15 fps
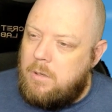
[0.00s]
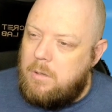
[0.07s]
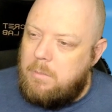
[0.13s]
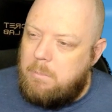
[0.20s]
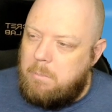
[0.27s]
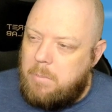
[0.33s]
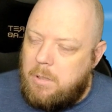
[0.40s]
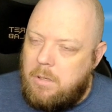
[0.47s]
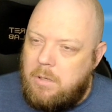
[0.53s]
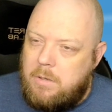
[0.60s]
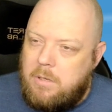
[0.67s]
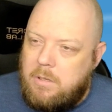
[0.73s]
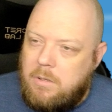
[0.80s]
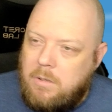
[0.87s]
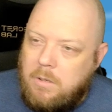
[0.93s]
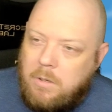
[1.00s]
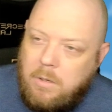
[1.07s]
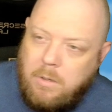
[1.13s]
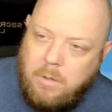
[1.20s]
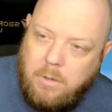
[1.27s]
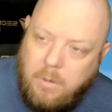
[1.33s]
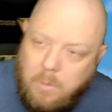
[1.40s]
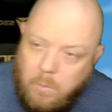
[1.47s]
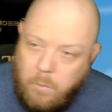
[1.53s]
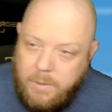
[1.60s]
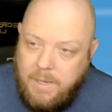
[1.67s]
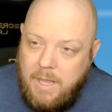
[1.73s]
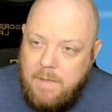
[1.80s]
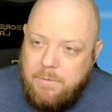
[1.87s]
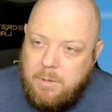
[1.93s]
"But we
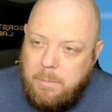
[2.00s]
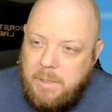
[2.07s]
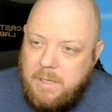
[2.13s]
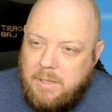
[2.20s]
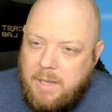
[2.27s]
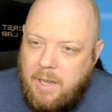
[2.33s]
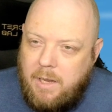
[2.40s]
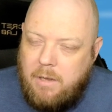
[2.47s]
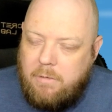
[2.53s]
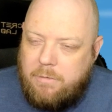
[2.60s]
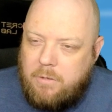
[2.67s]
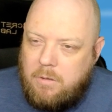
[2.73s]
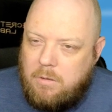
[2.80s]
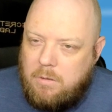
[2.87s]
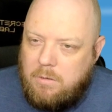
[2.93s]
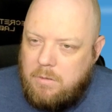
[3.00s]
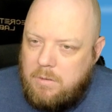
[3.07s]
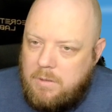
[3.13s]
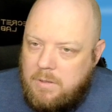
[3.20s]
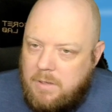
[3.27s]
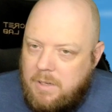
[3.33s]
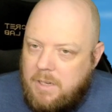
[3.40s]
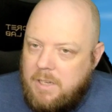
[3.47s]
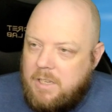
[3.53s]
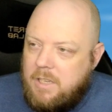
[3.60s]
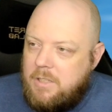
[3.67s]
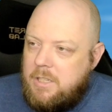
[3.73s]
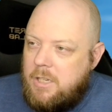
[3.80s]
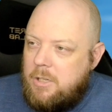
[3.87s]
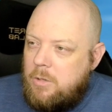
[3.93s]
have to be careful," he
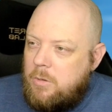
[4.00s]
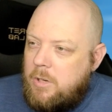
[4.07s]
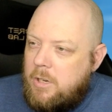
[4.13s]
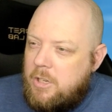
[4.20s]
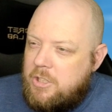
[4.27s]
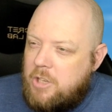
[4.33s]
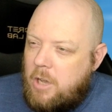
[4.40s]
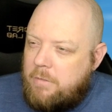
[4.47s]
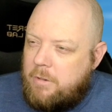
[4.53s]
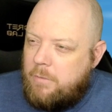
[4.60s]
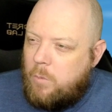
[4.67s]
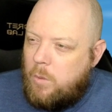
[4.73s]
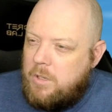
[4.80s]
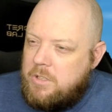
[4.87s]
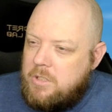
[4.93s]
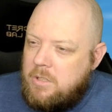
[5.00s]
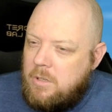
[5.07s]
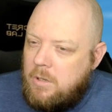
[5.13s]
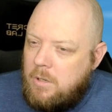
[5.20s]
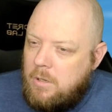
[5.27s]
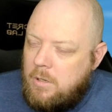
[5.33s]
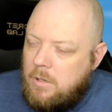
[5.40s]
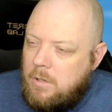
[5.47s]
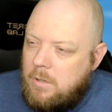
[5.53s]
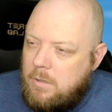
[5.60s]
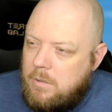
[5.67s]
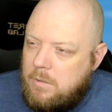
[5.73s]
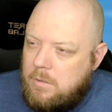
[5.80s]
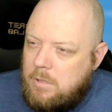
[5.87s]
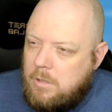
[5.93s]
continued in a softer voice.
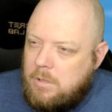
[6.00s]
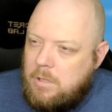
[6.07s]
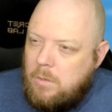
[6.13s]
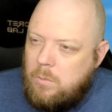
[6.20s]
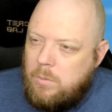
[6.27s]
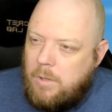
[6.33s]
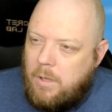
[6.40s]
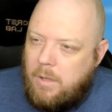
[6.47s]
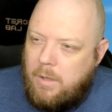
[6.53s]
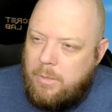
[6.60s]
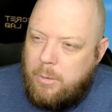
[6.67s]
"Takuda and the